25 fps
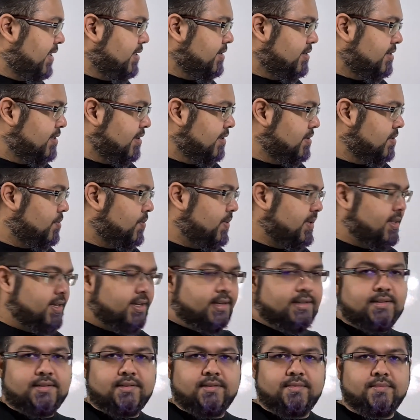instance, with
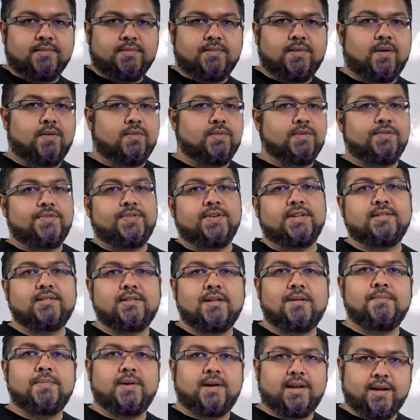this, now the first
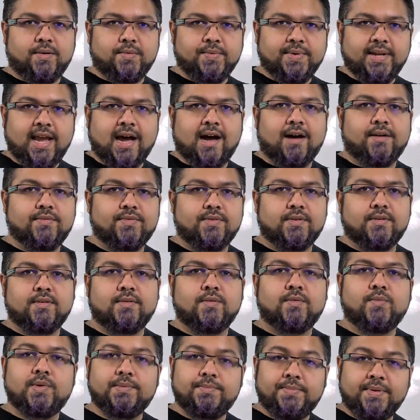number that we have
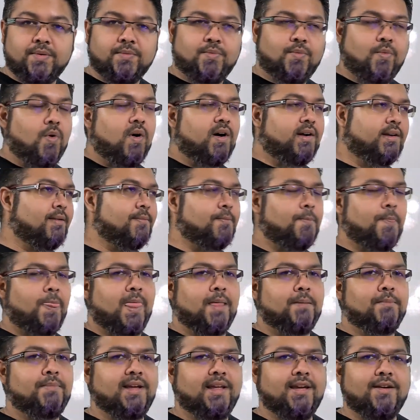would be 1.
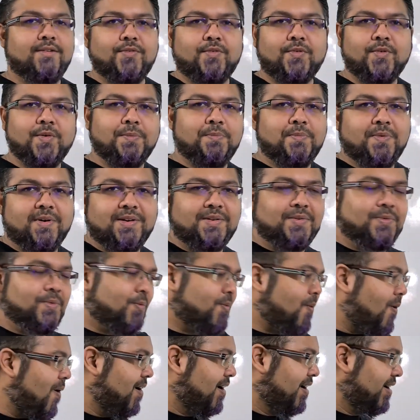But if we put
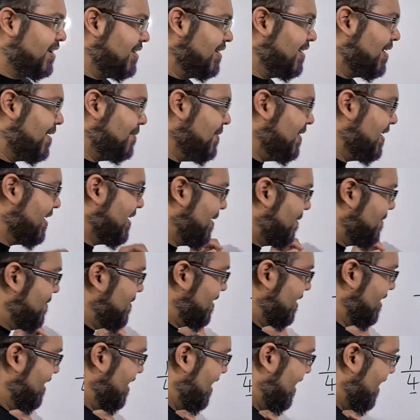1, I mean, come
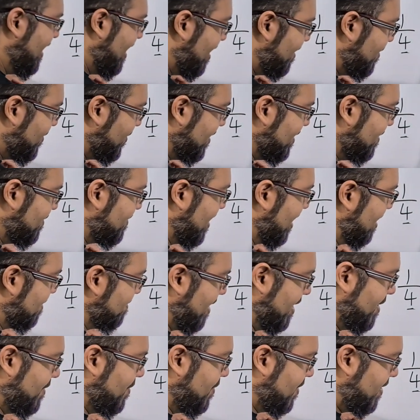on, if we divide
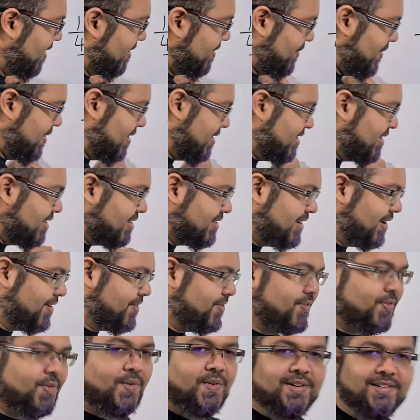by 1, we'll just get
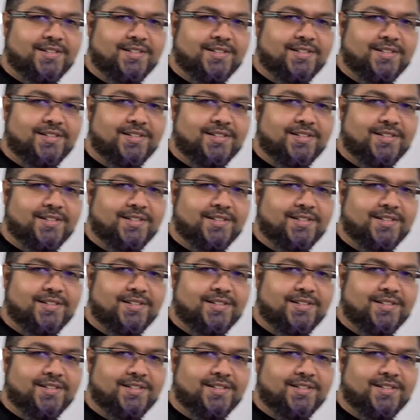4